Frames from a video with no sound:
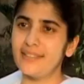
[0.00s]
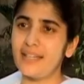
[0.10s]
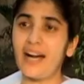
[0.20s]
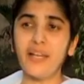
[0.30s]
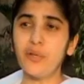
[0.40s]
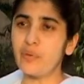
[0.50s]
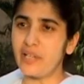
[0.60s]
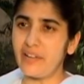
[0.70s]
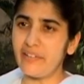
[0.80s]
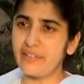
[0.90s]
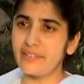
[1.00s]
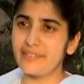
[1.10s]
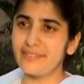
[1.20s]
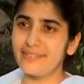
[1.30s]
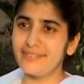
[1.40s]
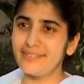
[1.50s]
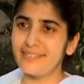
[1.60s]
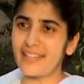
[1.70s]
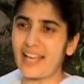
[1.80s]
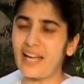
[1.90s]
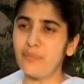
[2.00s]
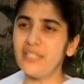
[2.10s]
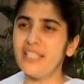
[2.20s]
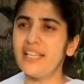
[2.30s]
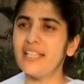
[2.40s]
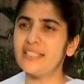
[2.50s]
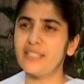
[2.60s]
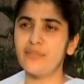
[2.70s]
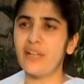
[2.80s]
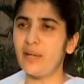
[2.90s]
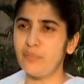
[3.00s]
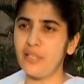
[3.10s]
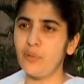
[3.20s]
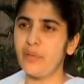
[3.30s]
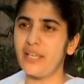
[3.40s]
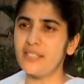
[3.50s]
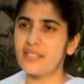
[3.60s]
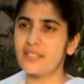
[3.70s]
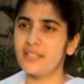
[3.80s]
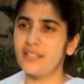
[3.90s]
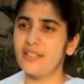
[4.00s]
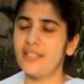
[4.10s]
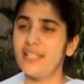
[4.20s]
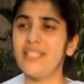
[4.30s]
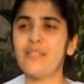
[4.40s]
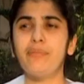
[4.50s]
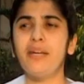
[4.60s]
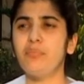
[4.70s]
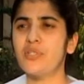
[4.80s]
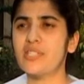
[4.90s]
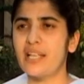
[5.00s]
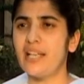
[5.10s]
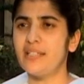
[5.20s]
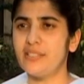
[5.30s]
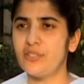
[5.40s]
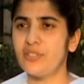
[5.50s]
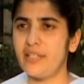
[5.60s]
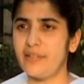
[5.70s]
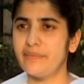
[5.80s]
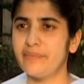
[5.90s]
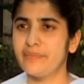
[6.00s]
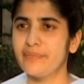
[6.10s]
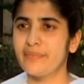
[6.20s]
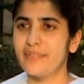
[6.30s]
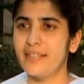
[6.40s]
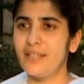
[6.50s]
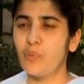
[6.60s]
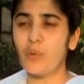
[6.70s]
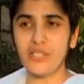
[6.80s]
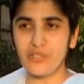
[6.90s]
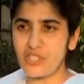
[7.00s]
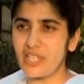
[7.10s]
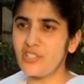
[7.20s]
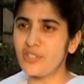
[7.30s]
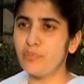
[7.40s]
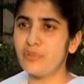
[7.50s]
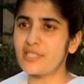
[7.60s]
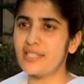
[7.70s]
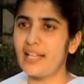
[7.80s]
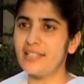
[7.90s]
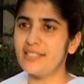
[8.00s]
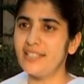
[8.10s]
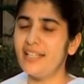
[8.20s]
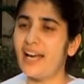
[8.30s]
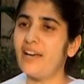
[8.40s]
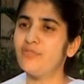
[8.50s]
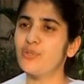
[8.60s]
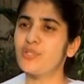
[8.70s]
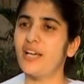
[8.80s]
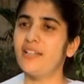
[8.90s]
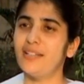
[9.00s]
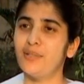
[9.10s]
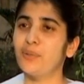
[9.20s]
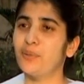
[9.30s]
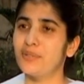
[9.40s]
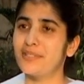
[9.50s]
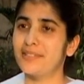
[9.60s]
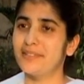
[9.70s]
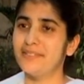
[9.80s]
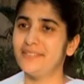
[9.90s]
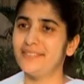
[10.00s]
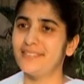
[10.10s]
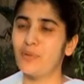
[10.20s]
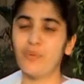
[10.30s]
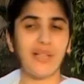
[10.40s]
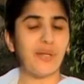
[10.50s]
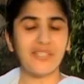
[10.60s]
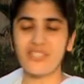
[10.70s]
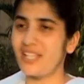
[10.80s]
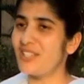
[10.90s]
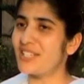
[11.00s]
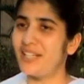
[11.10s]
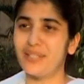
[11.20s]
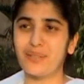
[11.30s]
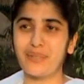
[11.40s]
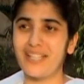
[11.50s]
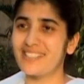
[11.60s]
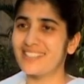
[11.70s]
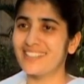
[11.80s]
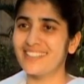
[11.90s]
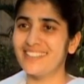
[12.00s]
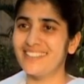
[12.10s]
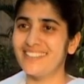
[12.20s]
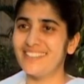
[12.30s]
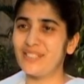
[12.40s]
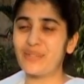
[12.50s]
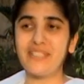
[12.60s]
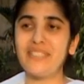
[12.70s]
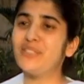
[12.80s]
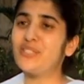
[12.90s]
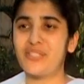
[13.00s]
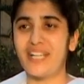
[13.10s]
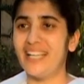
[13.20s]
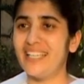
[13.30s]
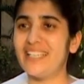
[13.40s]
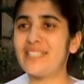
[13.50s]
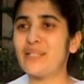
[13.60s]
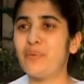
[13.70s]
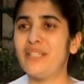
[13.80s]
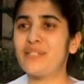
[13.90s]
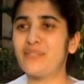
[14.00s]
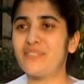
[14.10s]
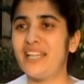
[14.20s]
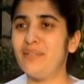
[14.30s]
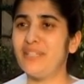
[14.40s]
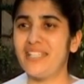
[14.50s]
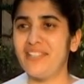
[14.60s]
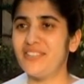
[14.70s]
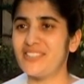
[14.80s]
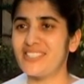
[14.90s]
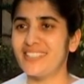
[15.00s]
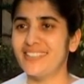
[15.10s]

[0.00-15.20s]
unaware how many negative, how many waste is my personality today. Want to change the personality? Have to start at the thoughts. Will not change otherwise. Don't even try. It's a waste of time and energy.